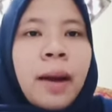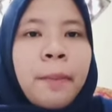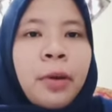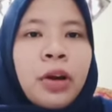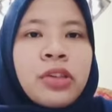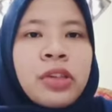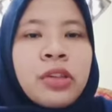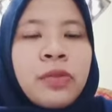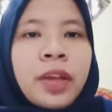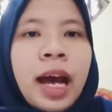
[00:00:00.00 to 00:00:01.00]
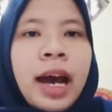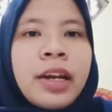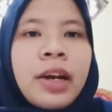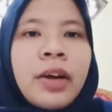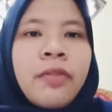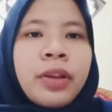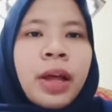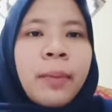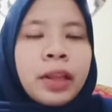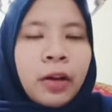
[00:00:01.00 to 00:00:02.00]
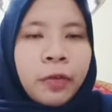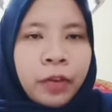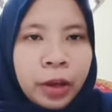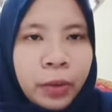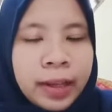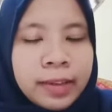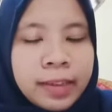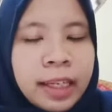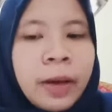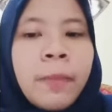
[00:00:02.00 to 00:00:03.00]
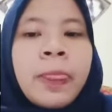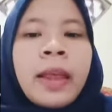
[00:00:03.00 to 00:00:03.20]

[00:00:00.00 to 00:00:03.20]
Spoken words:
are produced with higher fundamental frequency.